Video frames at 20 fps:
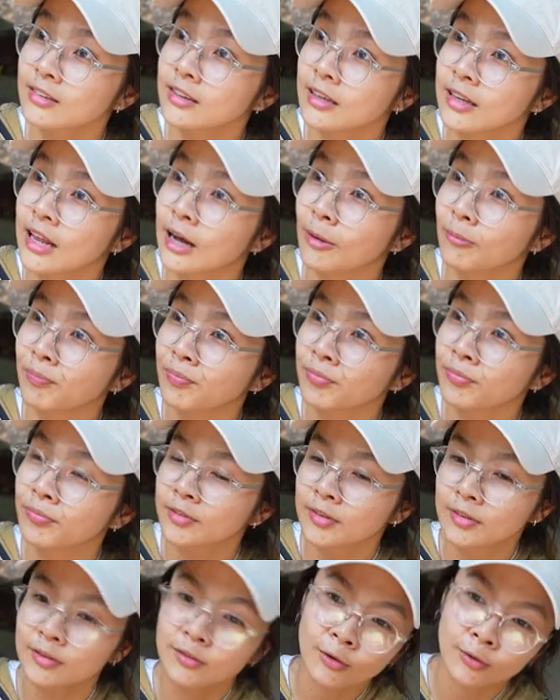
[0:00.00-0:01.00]
see them.
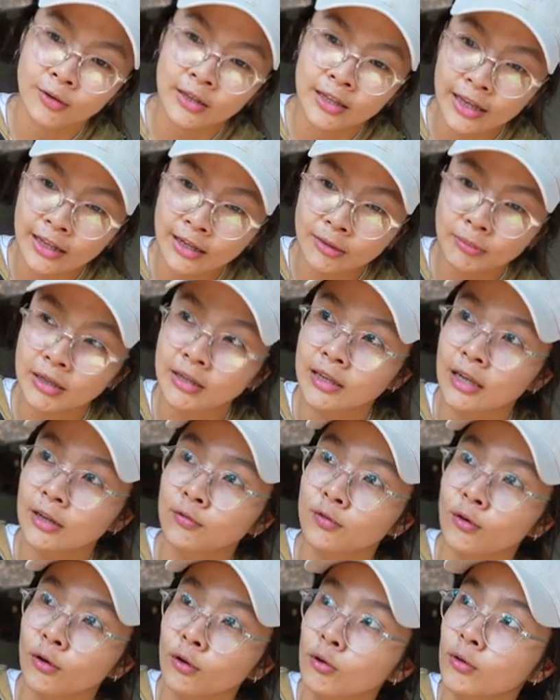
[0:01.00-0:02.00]
So the enemy can
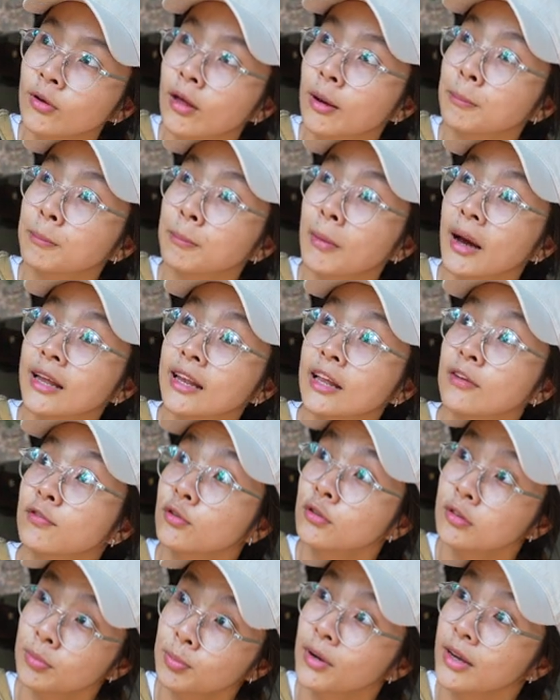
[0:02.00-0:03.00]
follow them by their
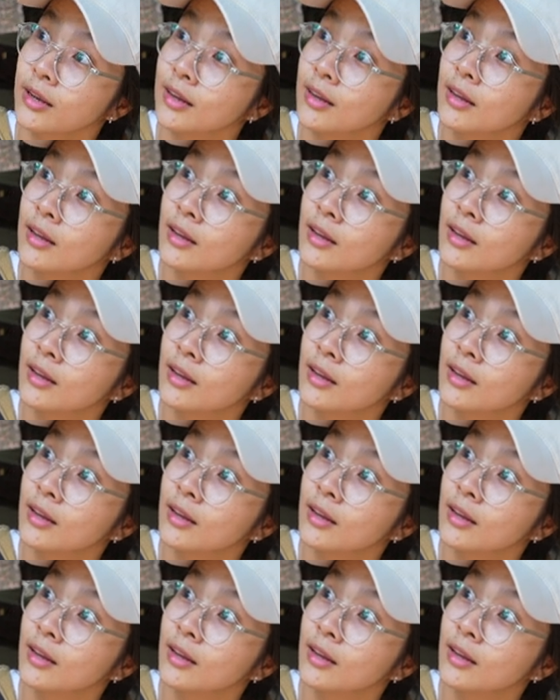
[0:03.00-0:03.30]
footspring.